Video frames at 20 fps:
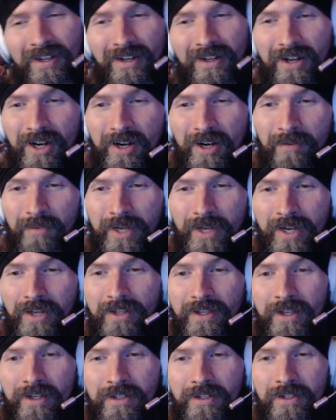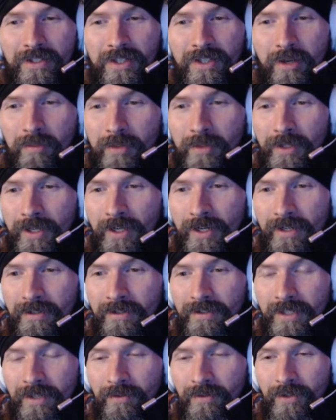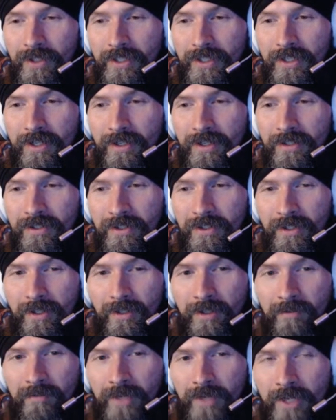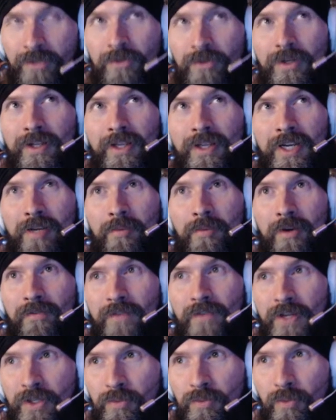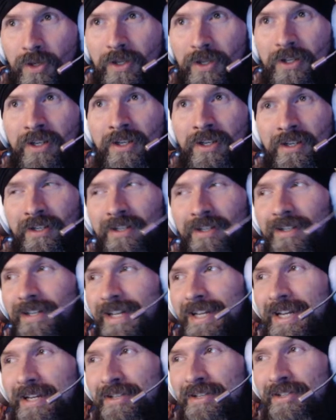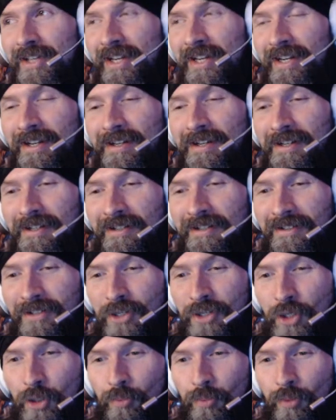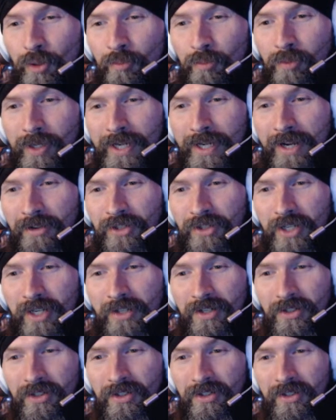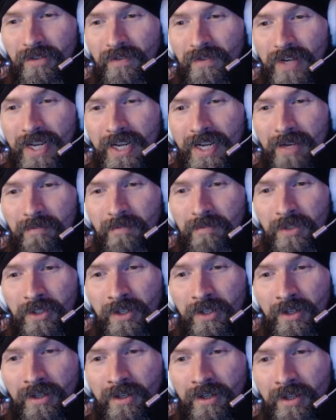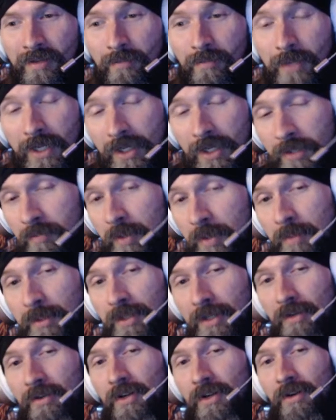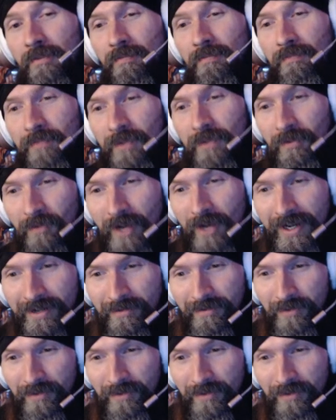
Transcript: That does help a lot. It really does. That's what I like about Facebook, is that you can put pronunciations of names because people don't know, right?